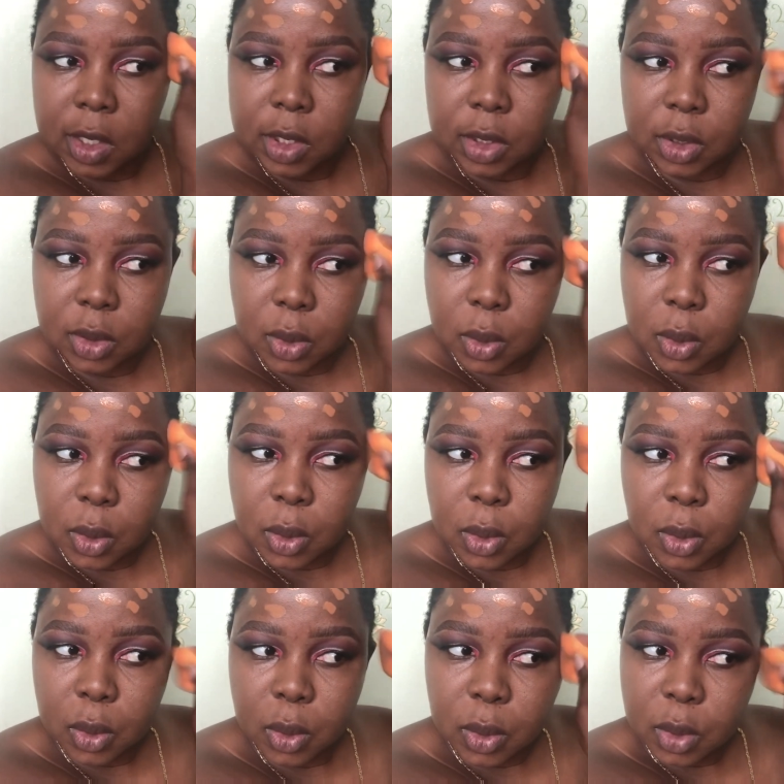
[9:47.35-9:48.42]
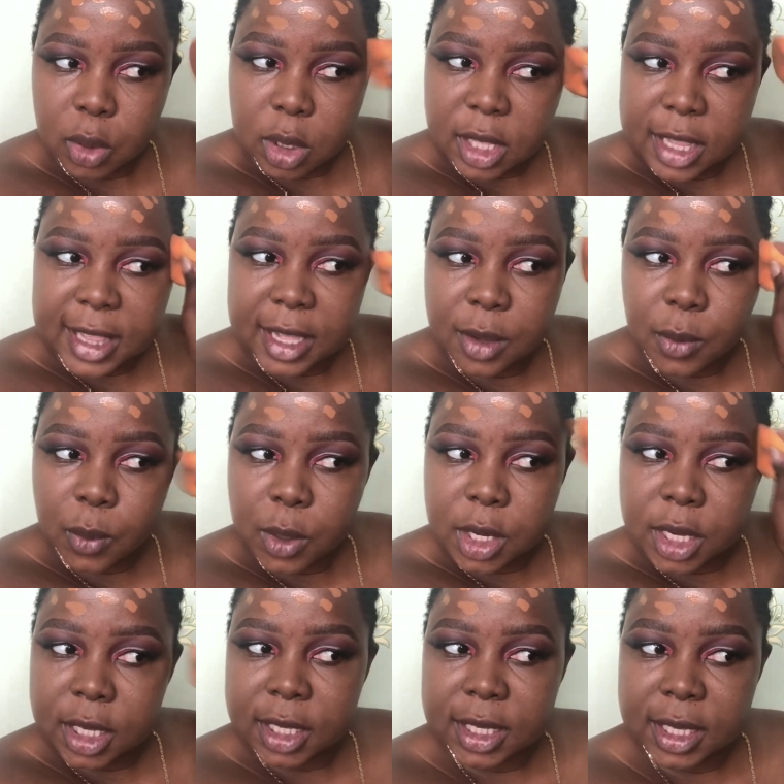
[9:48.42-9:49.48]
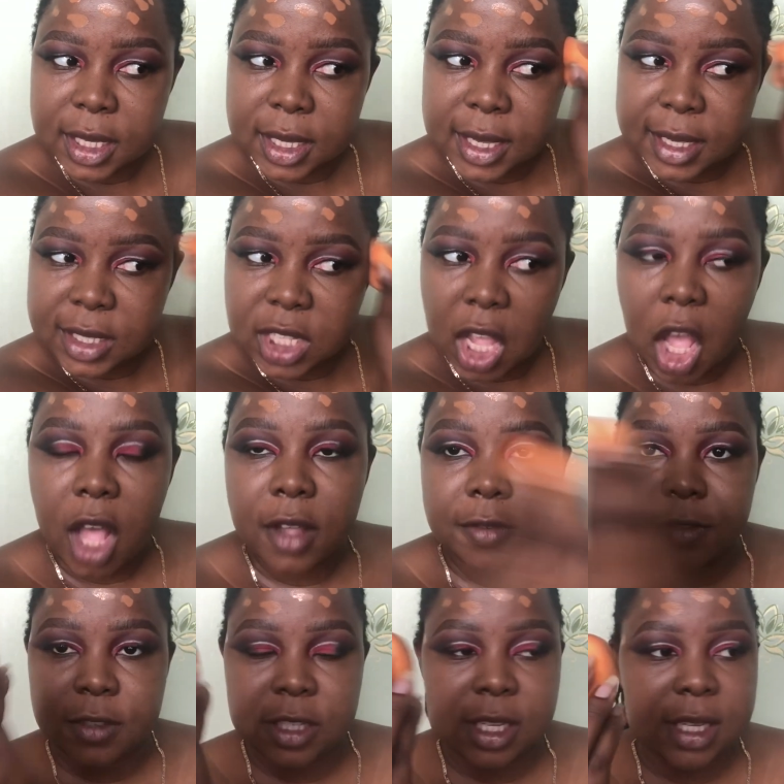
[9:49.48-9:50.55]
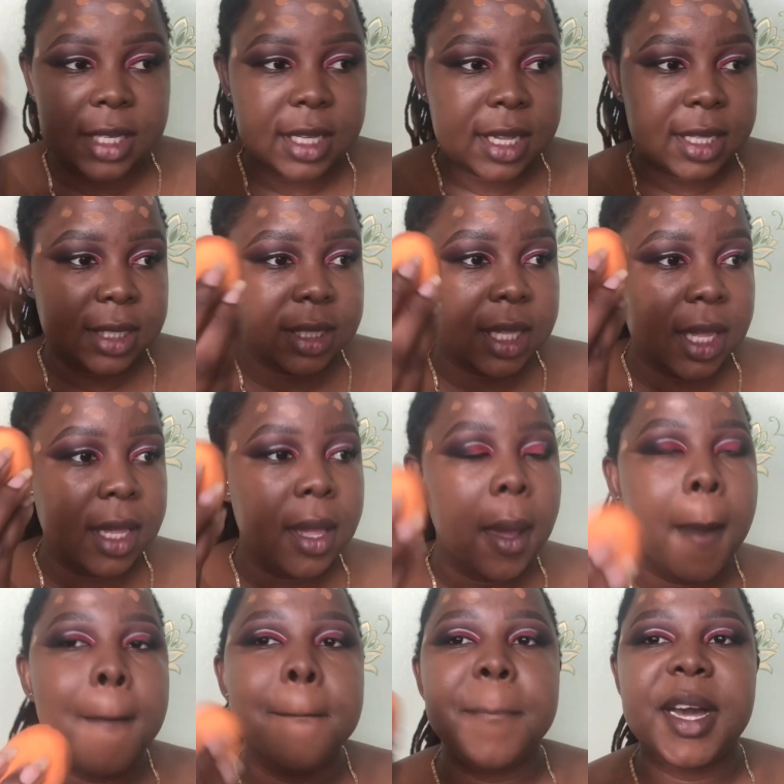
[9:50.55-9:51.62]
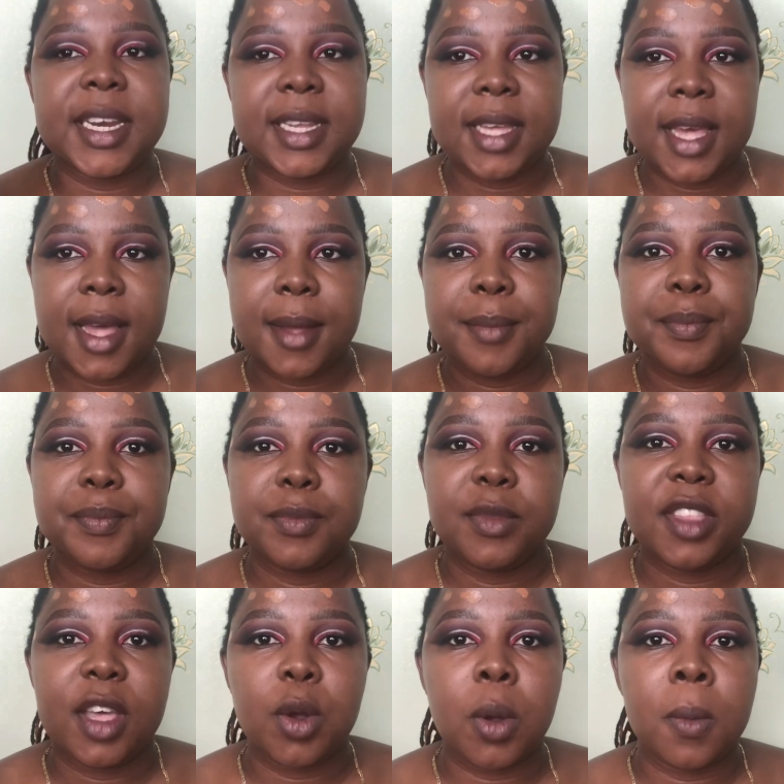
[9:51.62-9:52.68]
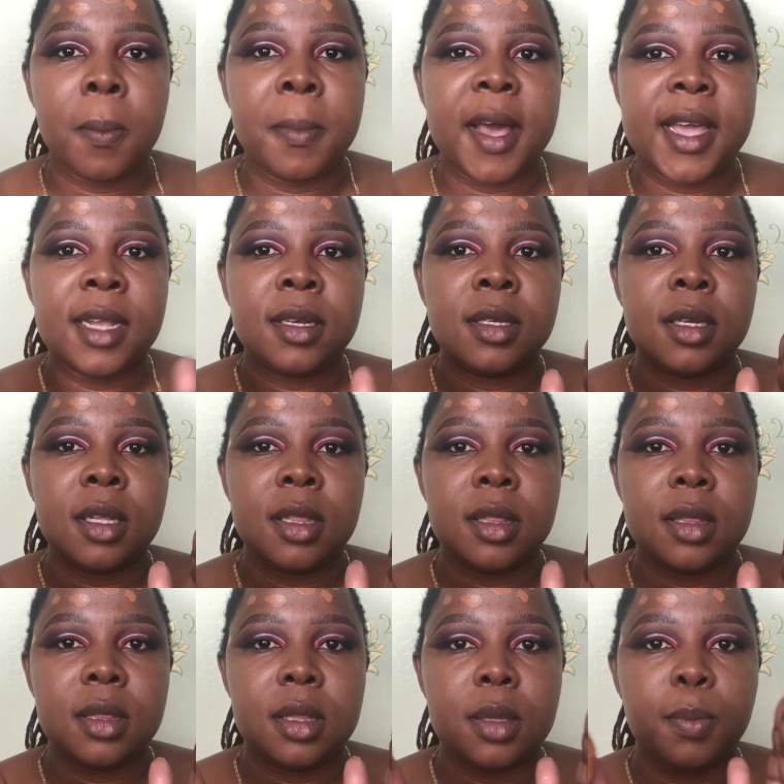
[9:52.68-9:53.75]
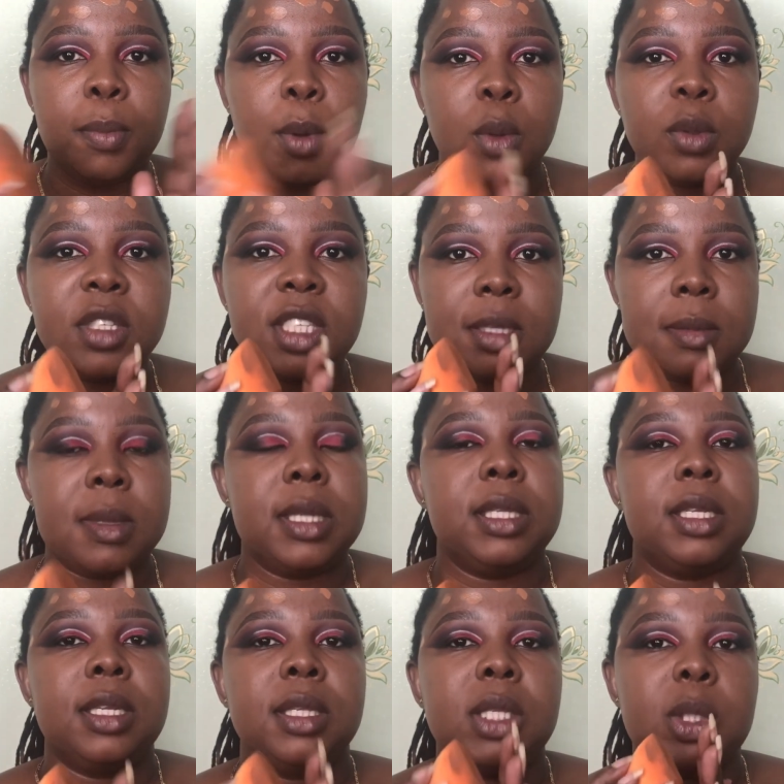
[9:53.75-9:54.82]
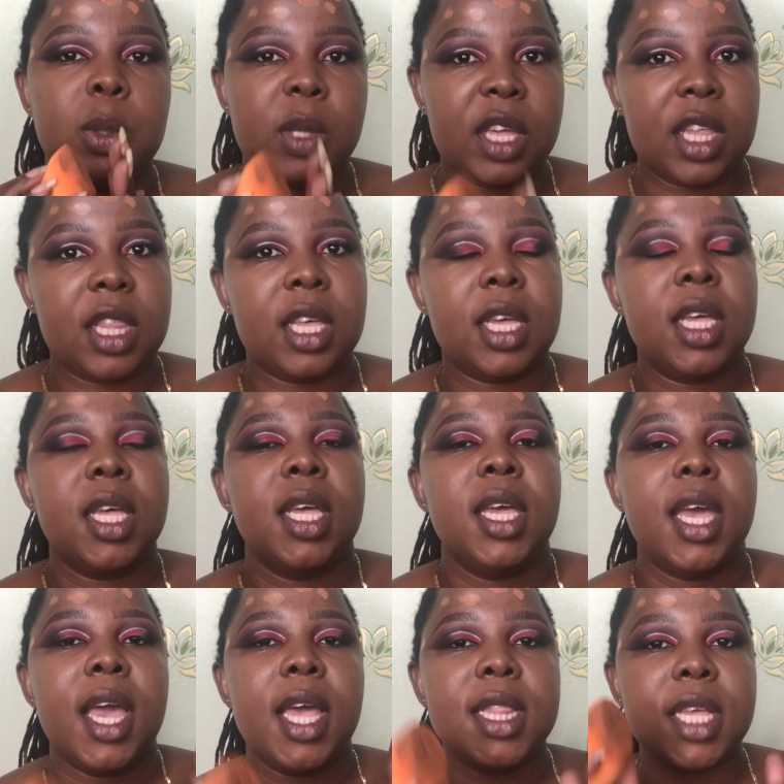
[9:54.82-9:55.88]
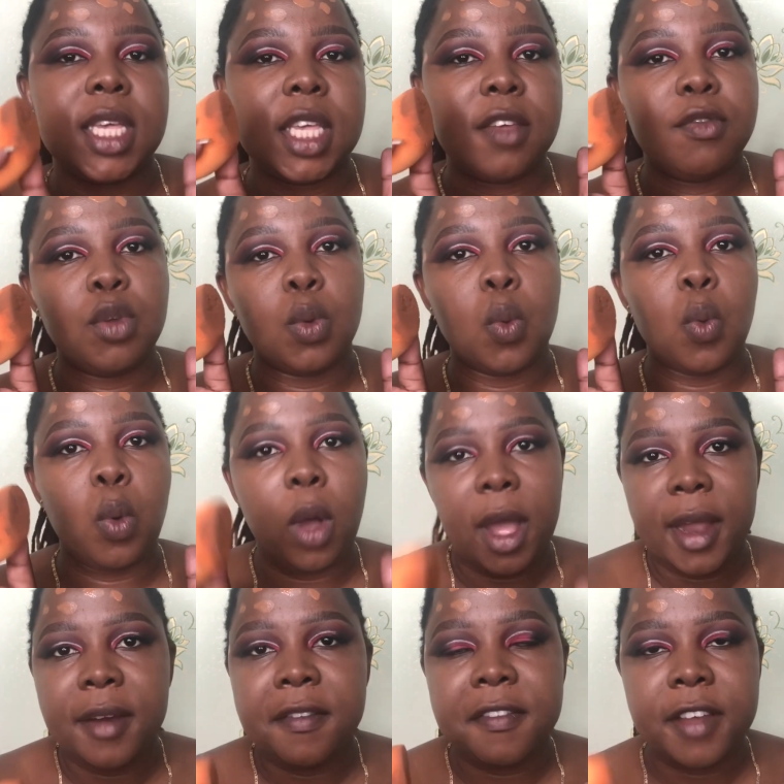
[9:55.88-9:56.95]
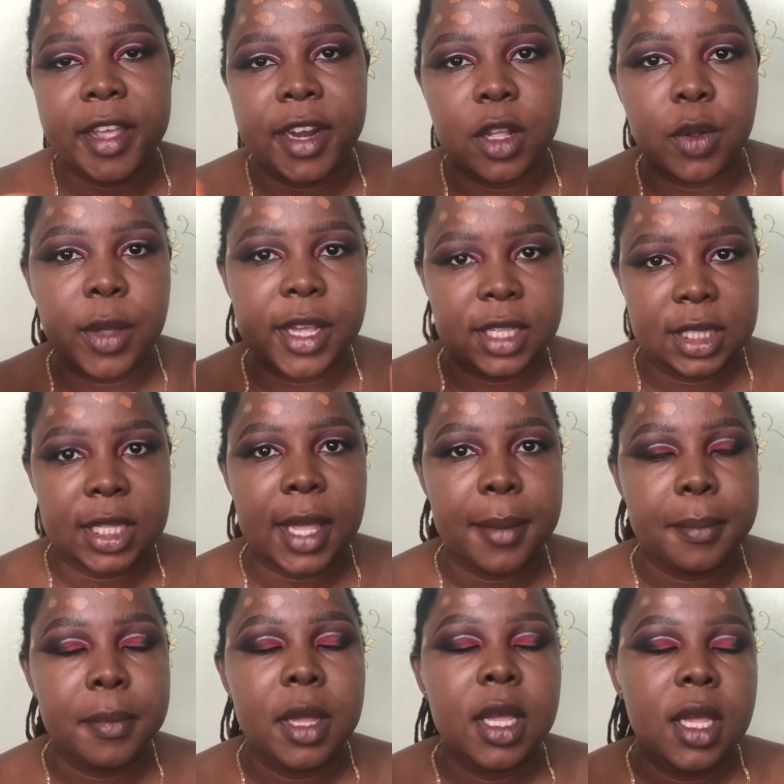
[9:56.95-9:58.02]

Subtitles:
So the work is halved in SA, but here they combine the both semesters together and they give you one final exam